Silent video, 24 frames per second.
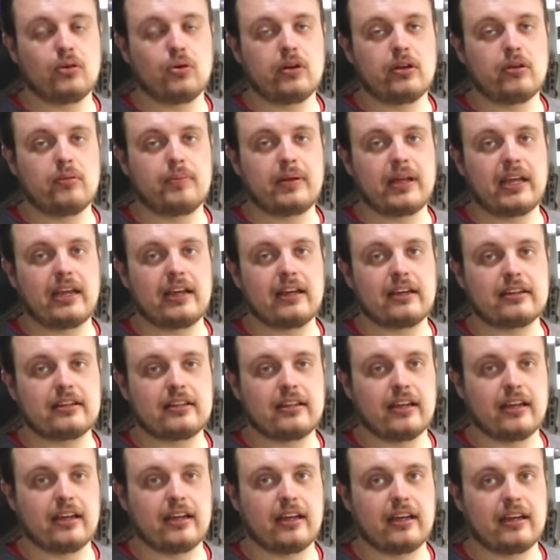oil pan
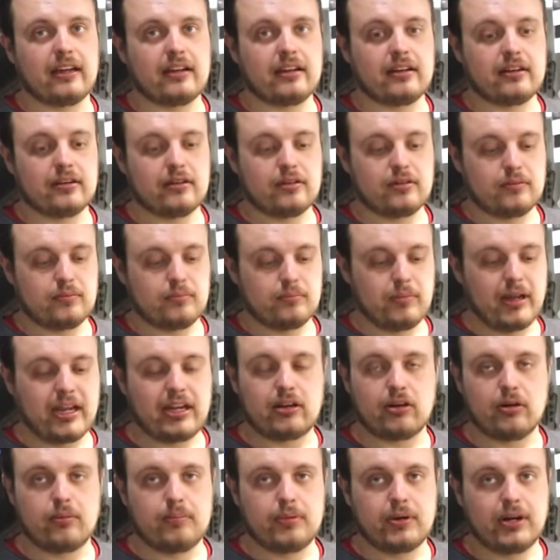can
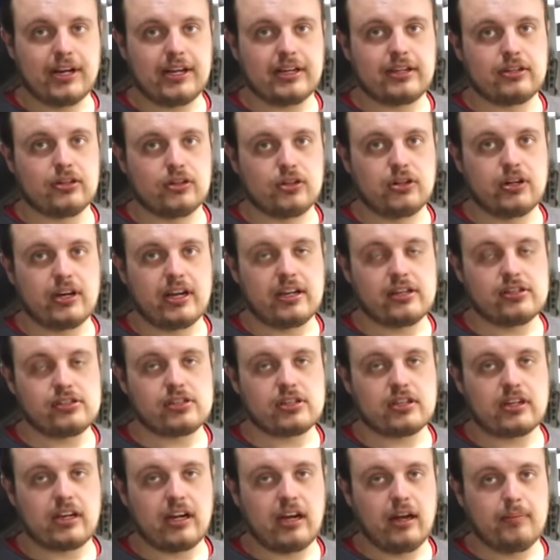make or break your
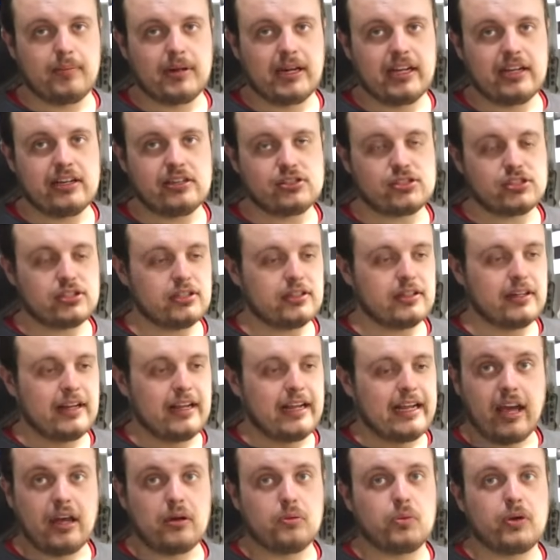engine combination,
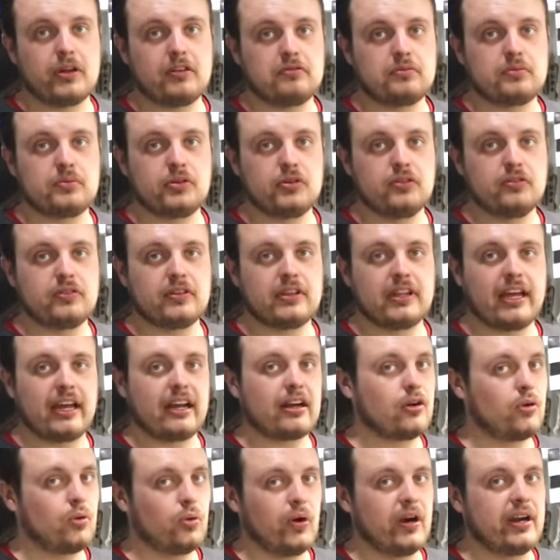and we've proven
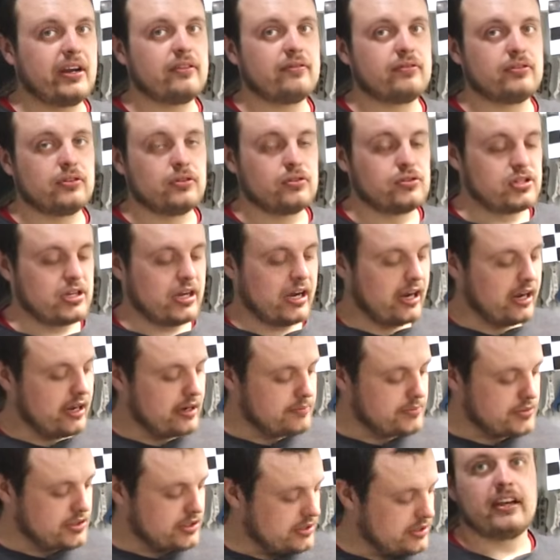that quite a few
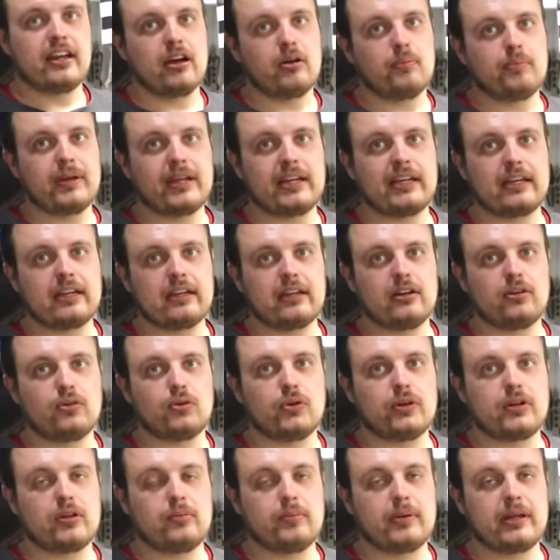times. Now, picking an
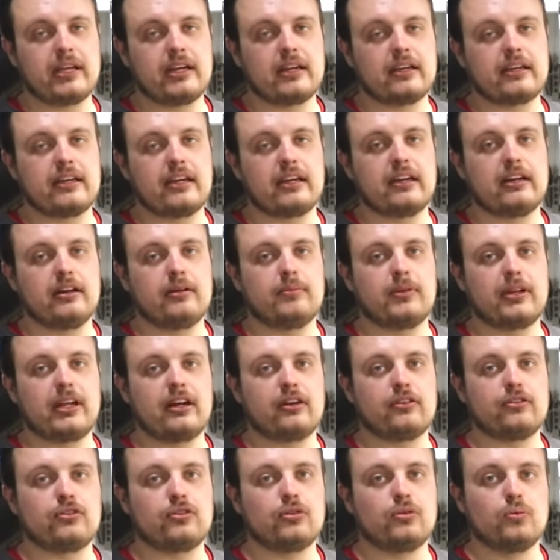oil pan can come
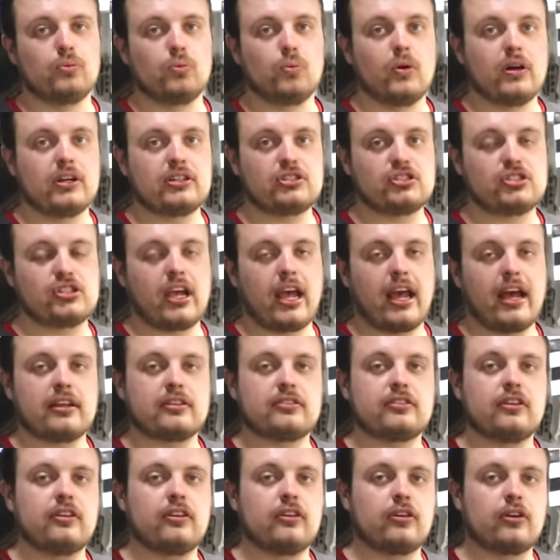down to what
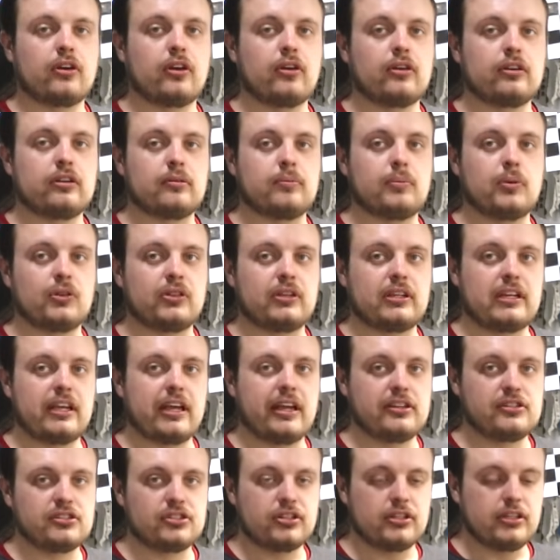chassis you're going to put the
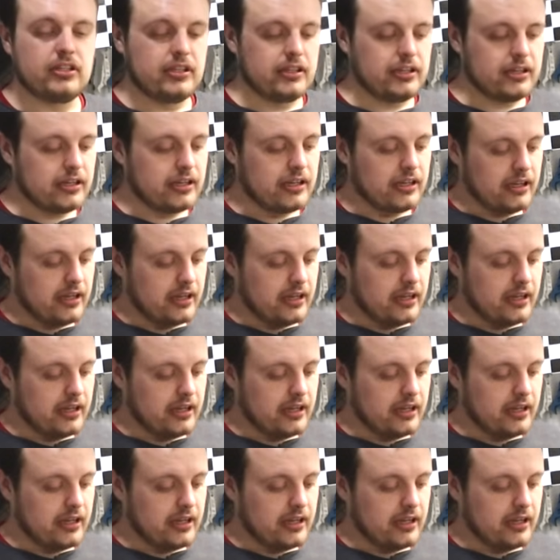engine in,